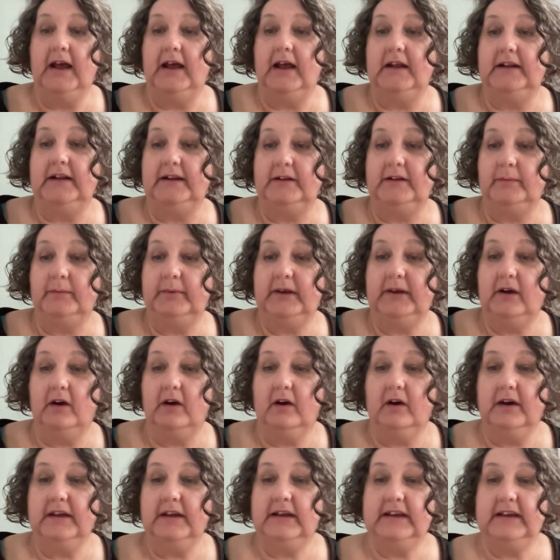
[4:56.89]
a little bit
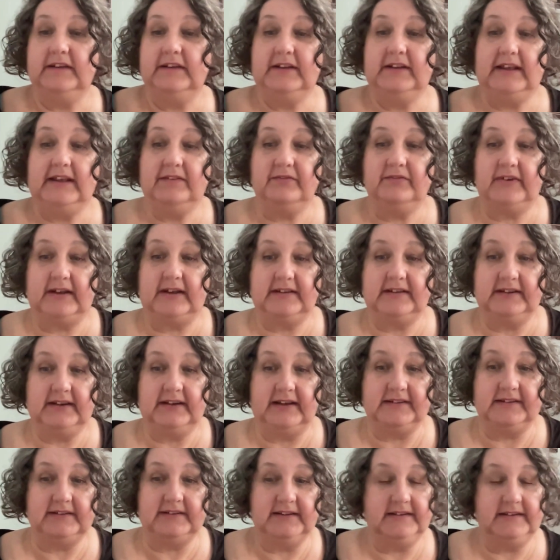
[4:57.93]
higher in their fatty
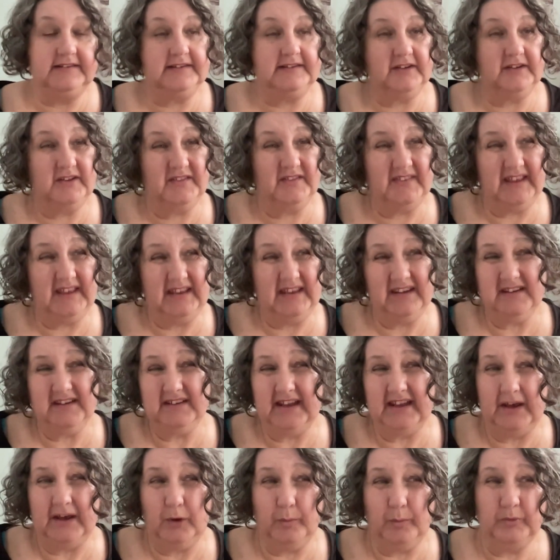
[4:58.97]
acids, so that they can
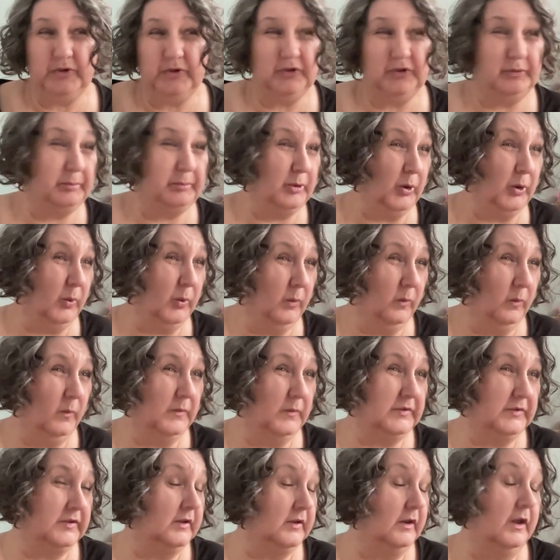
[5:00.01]
help
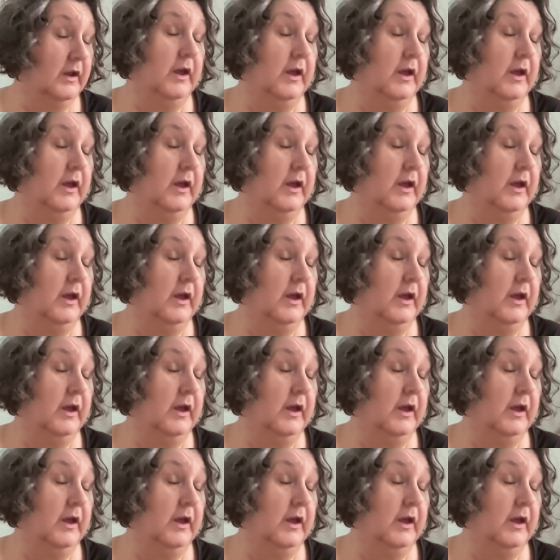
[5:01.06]
support